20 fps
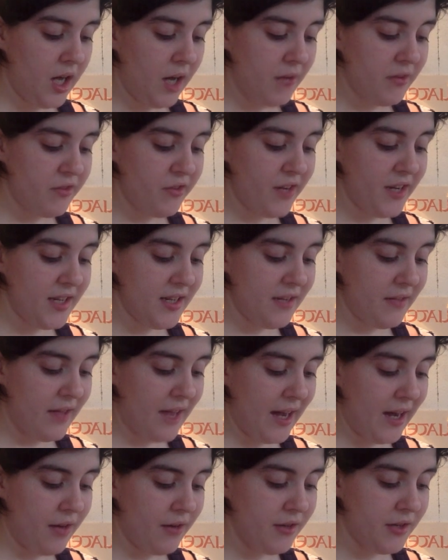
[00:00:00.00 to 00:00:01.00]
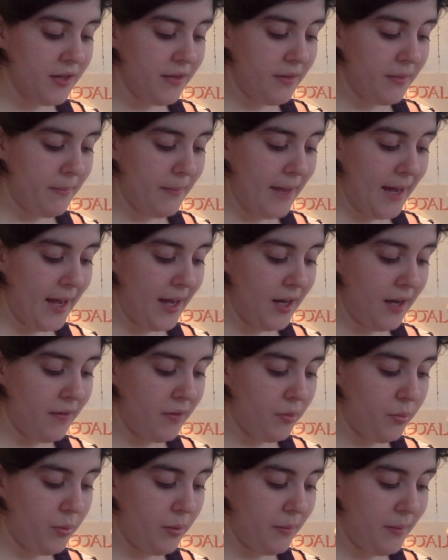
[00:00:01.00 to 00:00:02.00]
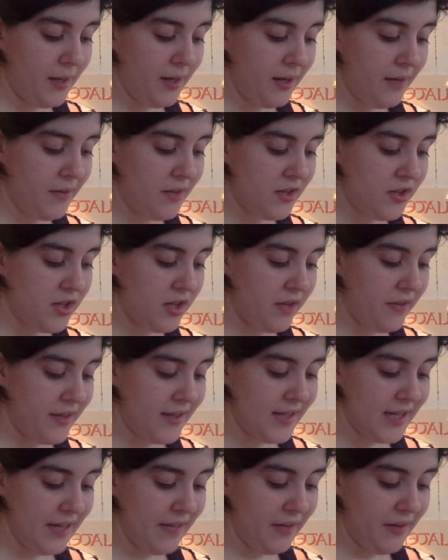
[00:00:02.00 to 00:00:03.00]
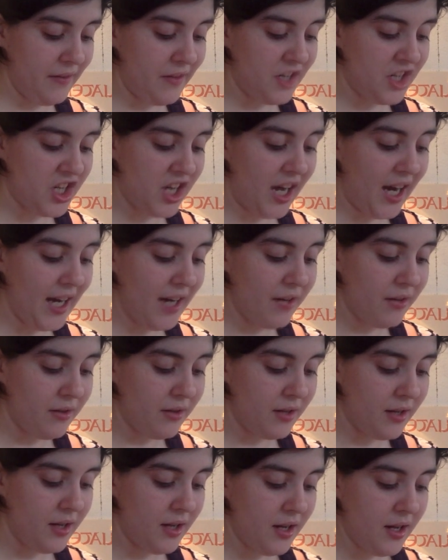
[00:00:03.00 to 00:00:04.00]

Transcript: I was frightened of the house, of the man, of the woman, of the servants, even of the child.